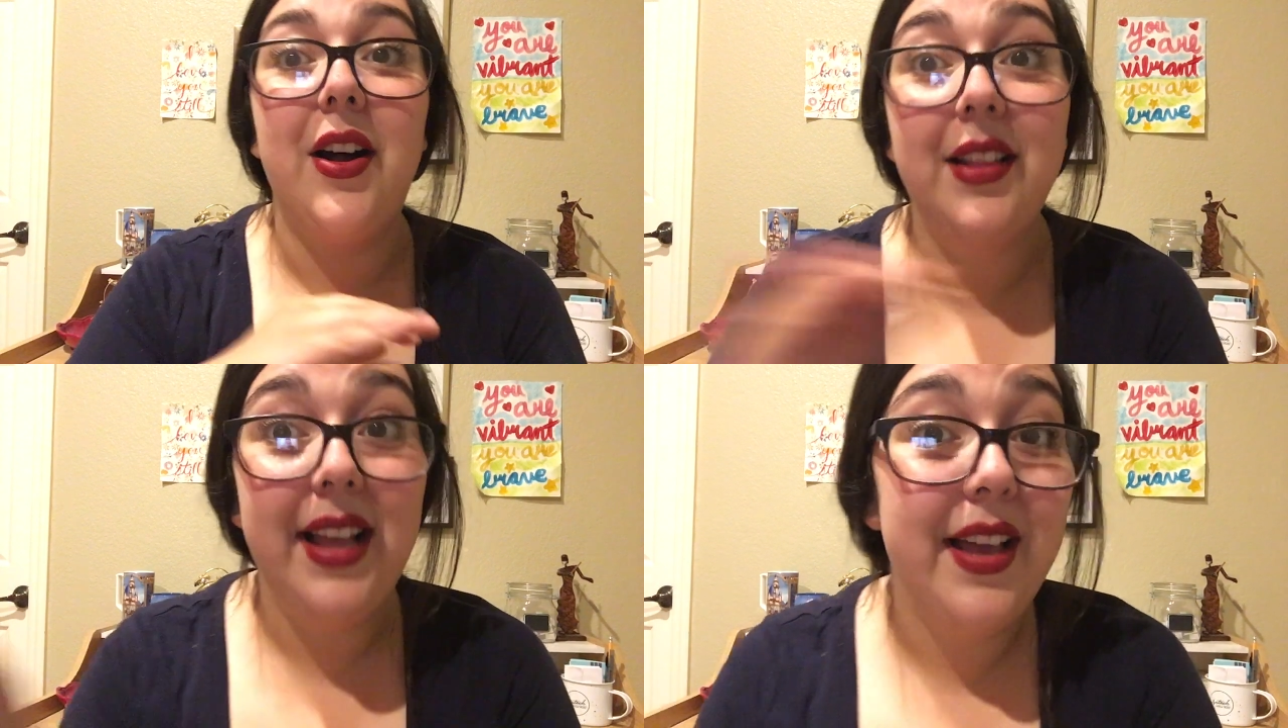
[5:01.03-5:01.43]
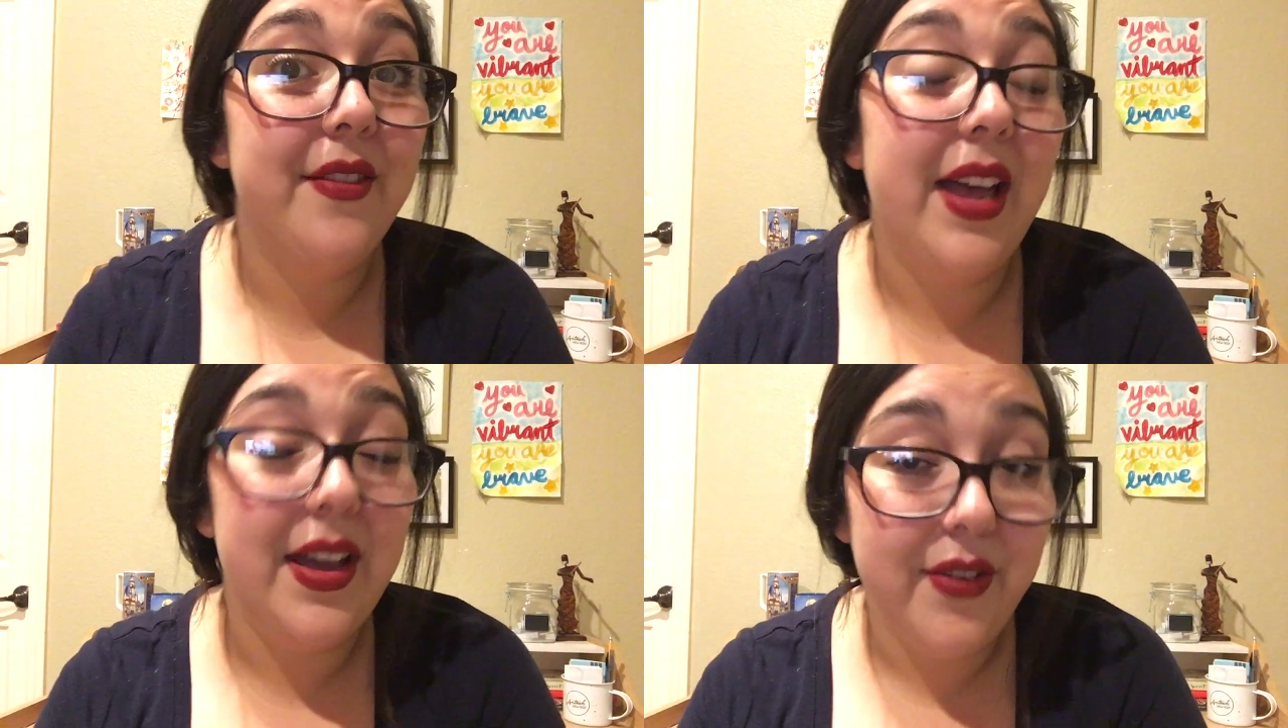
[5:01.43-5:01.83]
All I have
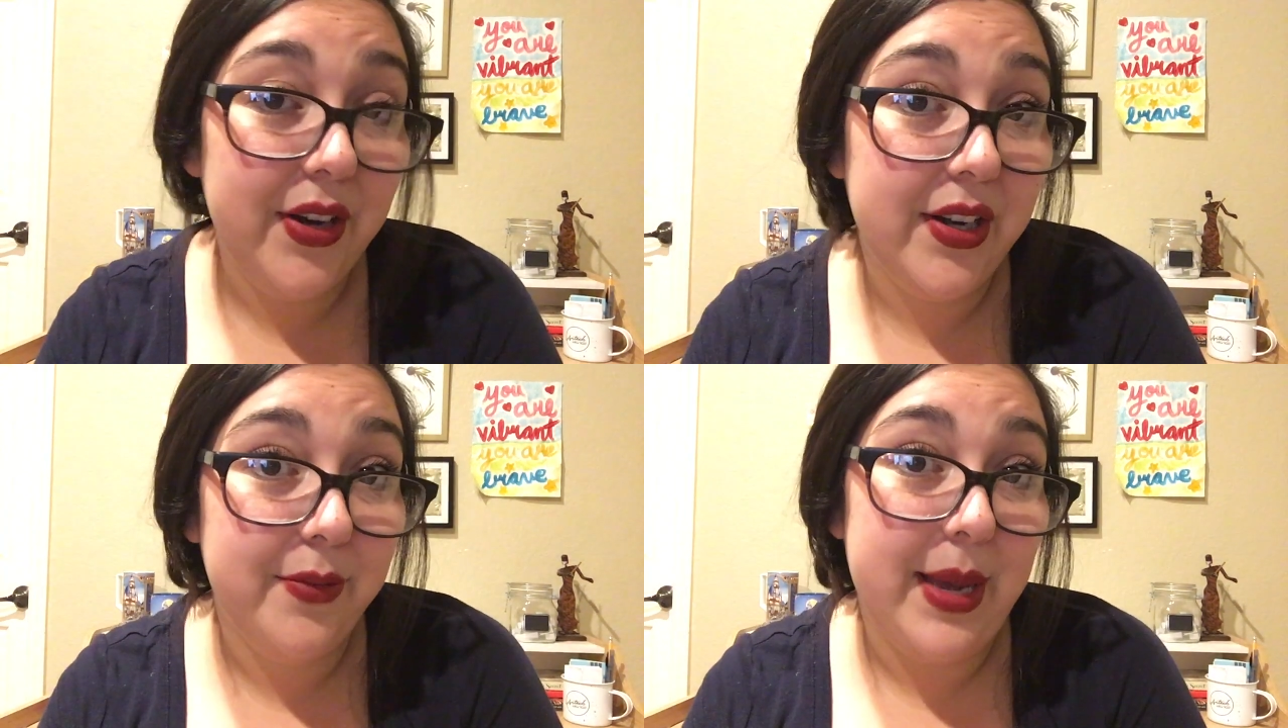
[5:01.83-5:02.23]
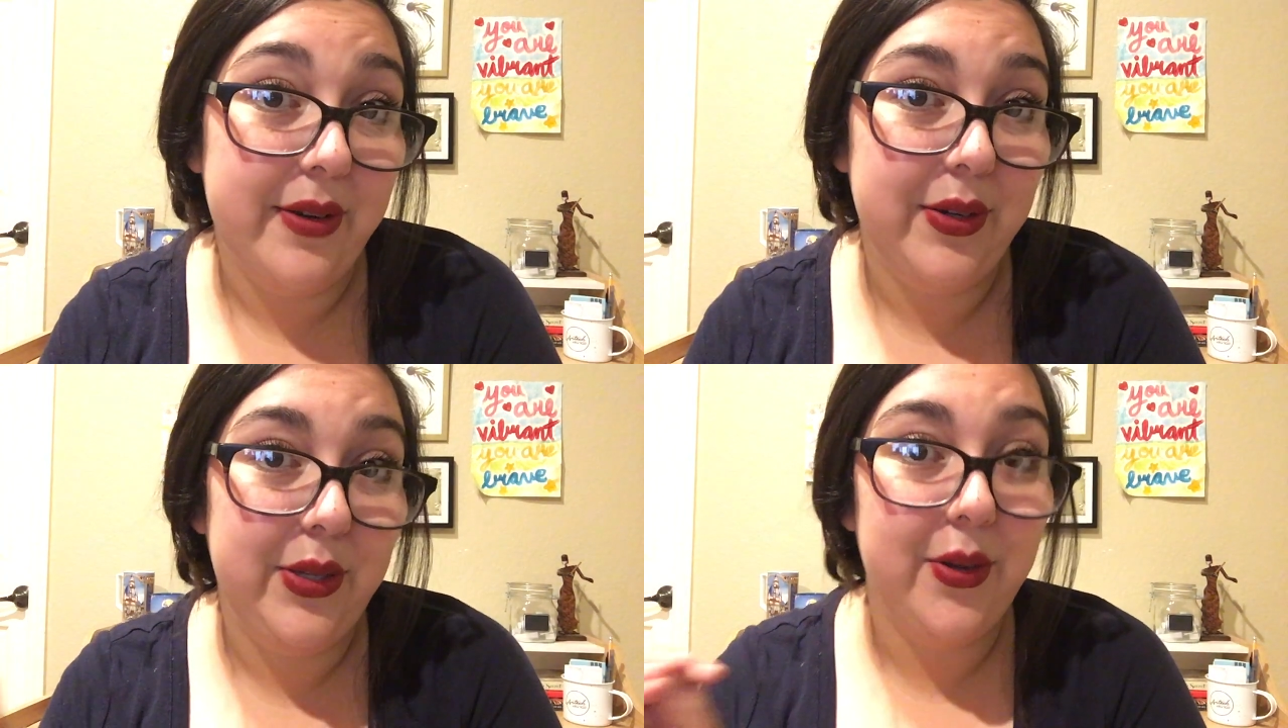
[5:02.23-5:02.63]
ever heard
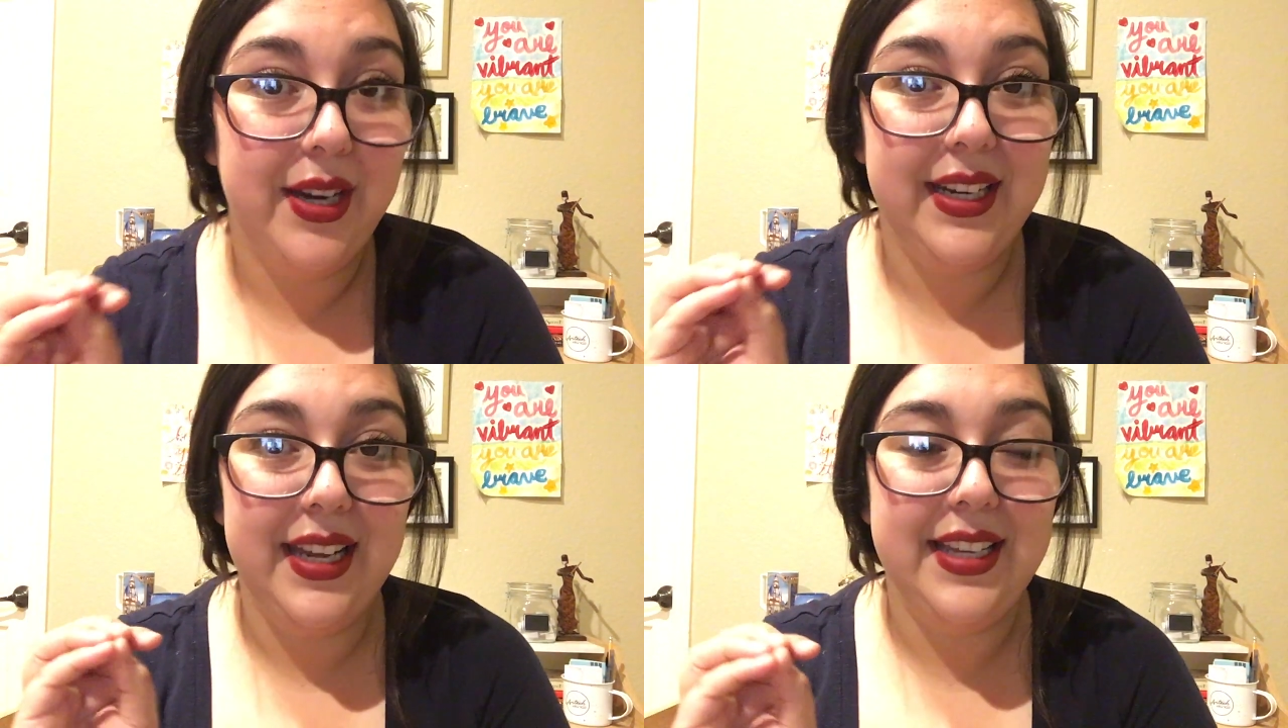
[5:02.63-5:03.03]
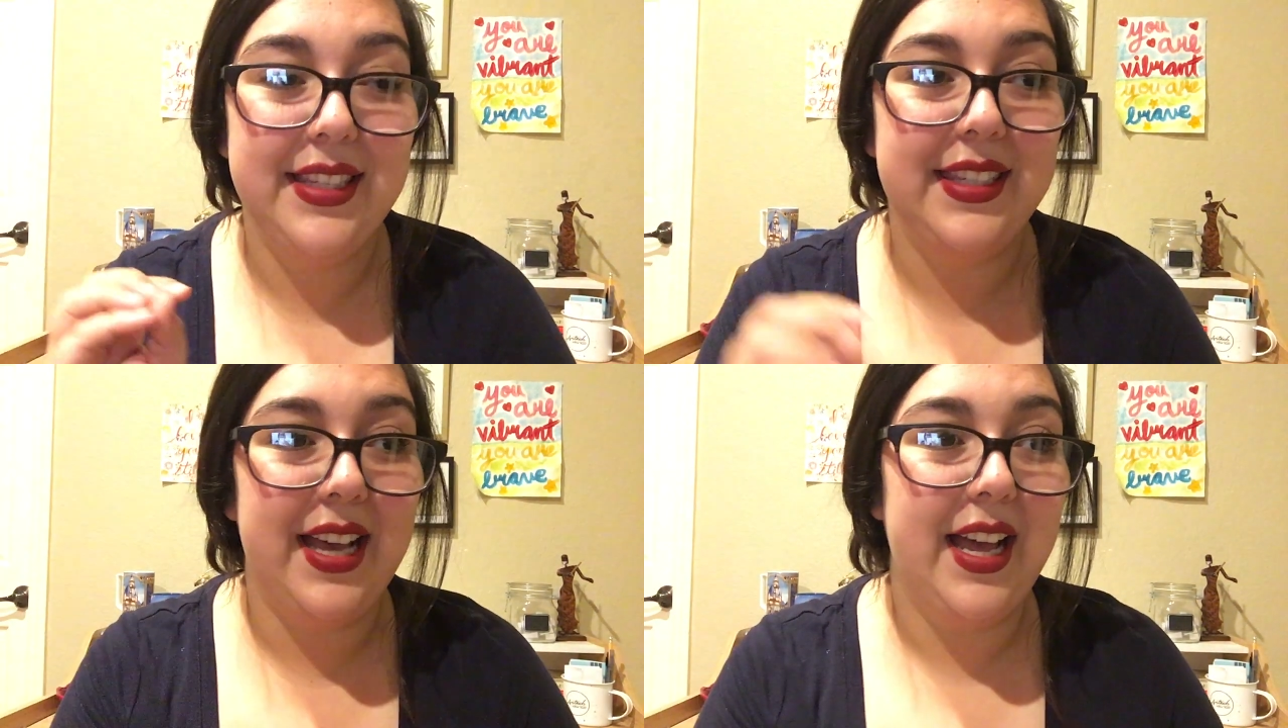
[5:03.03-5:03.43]
about New York
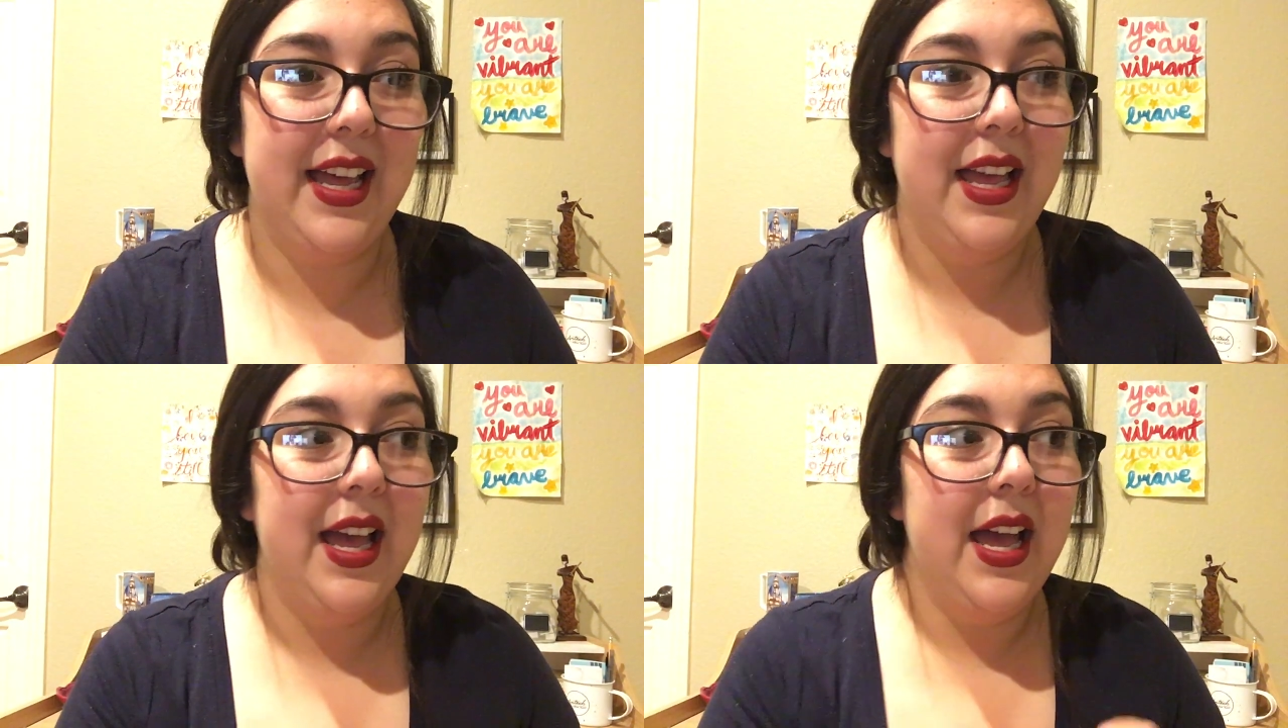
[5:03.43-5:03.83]
is that